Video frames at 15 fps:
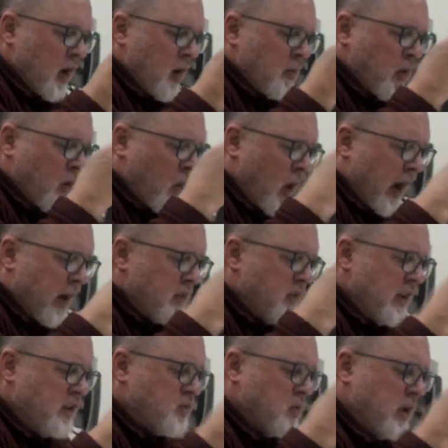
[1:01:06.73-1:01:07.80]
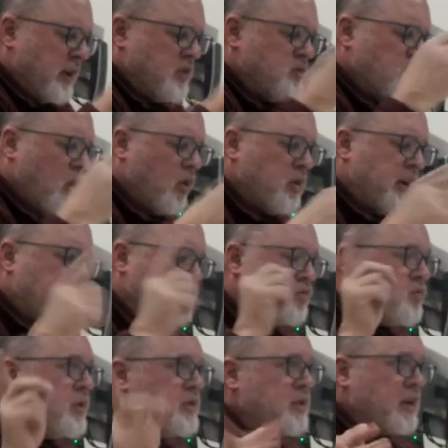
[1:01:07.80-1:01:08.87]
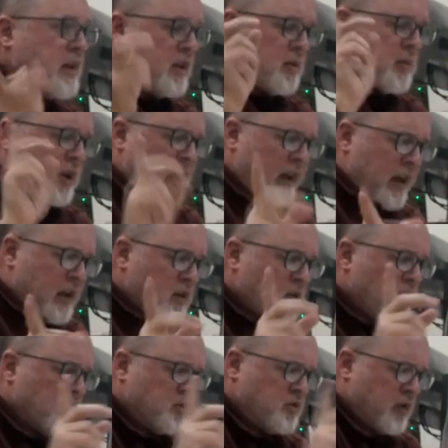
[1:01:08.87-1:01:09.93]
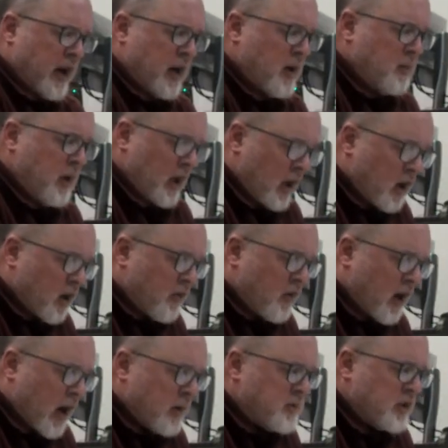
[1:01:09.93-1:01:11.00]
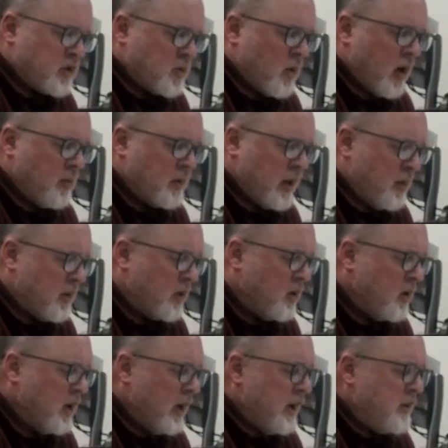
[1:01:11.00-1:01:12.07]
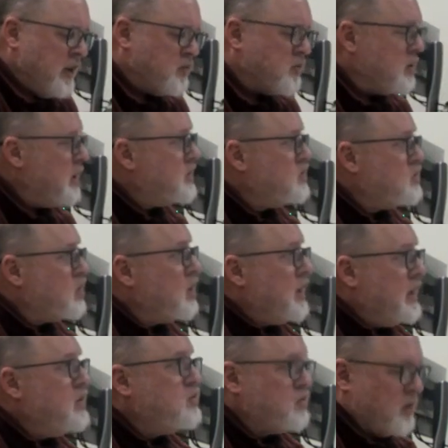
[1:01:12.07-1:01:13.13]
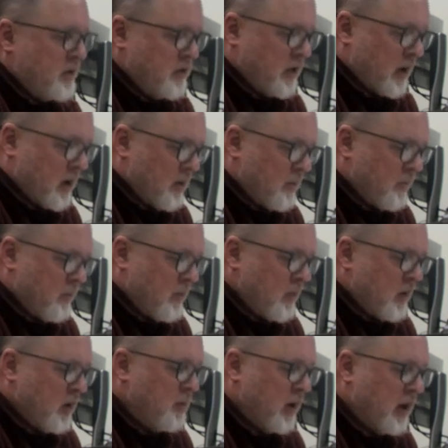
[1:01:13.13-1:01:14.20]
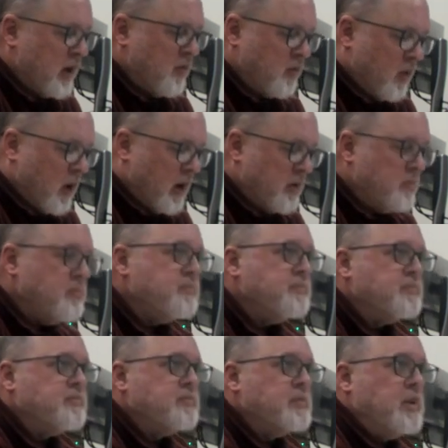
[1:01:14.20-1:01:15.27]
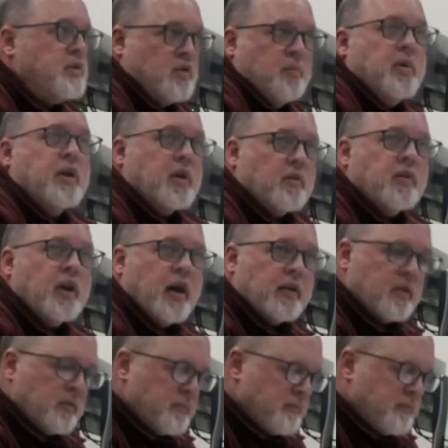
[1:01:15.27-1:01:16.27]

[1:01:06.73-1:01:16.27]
But whereas these relations are wholly extrinsic in the mechanical stratum, here for objects qua chemical, these relations are intrinsic, the being of one, the being of the other.